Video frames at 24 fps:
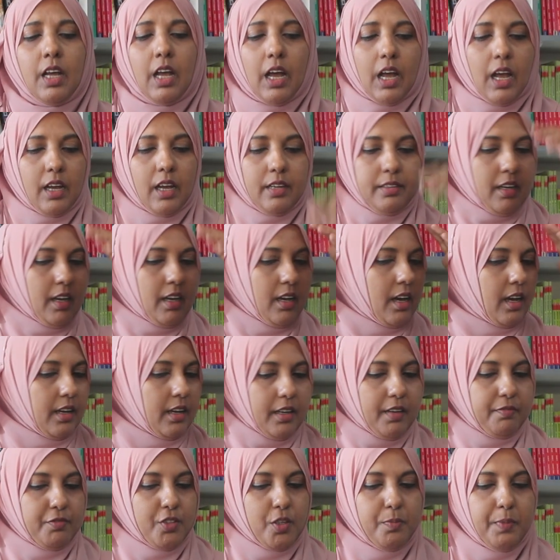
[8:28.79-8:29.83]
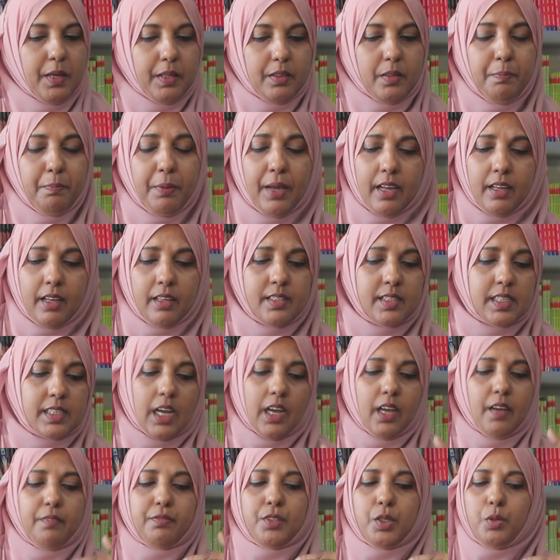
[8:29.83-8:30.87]
I have to make the beds, I
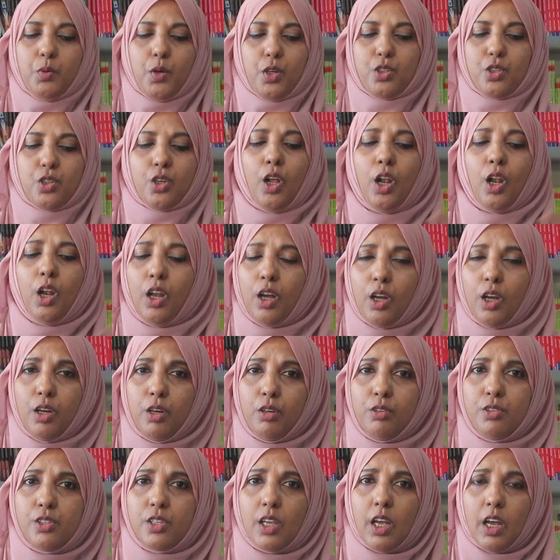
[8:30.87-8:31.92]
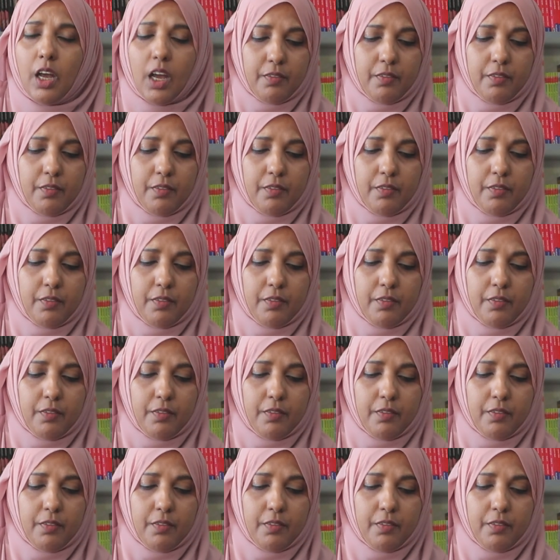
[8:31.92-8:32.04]
have to wash clothes,